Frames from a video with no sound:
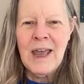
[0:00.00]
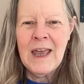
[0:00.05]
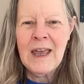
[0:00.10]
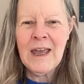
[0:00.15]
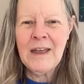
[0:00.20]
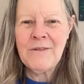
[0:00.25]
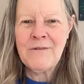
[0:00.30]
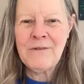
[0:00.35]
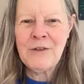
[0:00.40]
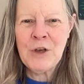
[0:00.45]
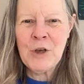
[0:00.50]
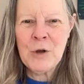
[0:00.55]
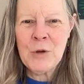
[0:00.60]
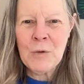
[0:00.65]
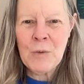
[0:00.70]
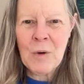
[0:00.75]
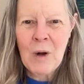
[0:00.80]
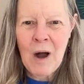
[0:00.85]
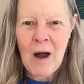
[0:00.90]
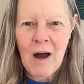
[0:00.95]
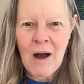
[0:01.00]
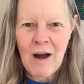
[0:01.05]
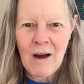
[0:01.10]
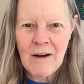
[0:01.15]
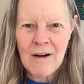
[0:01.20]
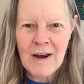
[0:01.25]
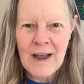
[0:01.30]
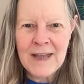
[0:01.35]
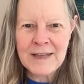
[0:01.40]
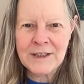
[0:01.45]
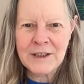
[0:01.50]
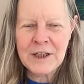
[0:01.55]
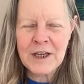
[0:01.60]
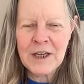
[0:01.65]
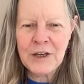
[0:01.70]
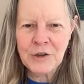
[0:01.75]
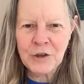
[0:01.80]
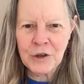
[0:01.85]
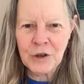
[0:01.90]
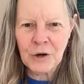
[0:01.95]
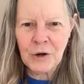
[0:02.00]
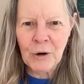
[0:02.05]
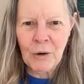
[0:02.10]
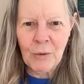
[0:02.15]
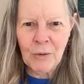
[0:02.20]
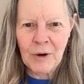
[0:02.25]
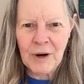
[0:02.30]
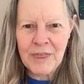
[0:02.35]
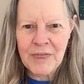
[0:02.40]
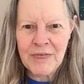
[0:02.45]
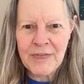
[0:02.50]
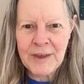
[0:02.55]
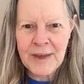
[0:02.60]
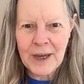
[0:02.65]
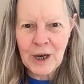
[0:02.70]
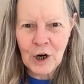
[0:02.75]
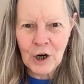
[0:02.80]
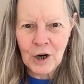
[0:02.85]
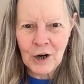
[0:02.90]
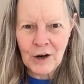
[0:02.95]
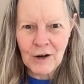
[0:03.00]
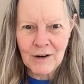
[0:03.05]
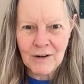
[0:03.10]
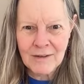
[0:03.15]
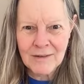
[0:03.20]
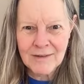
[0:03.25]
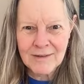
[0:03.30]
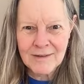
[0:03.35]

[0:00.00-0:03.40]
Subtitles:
if you are a teacher or a thinker,